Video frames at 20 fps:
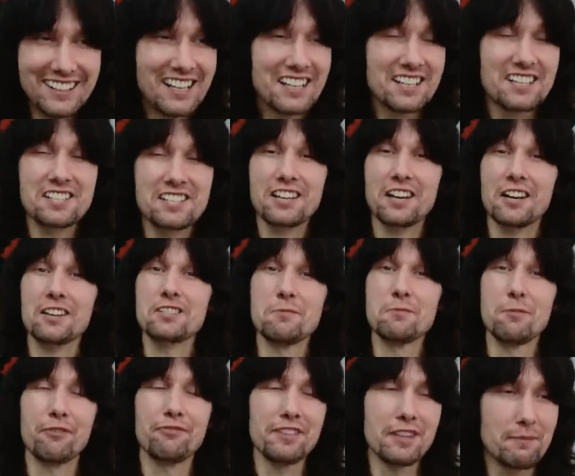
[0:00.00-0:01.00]
Just cut him
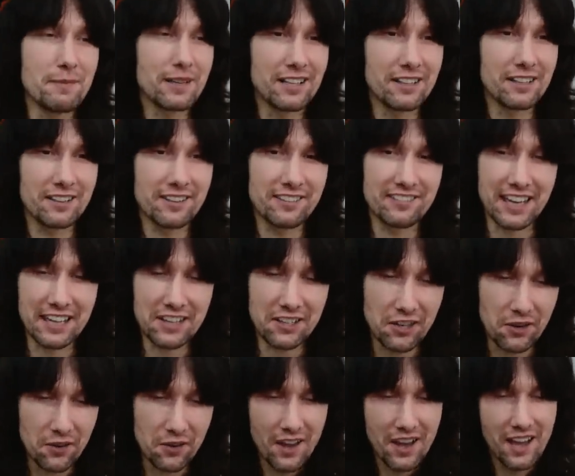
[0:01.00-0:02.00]
off in the middle of the thank
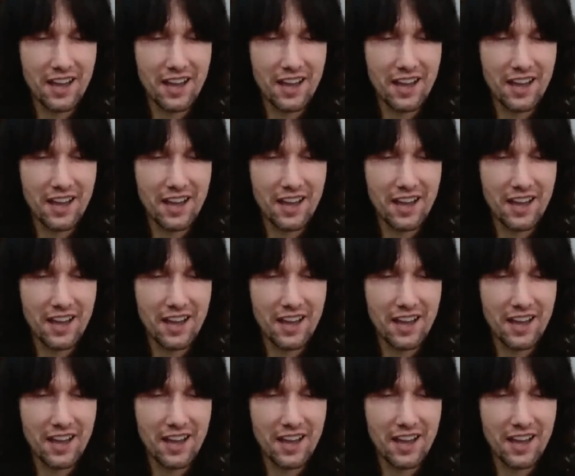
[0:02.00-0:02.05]
you.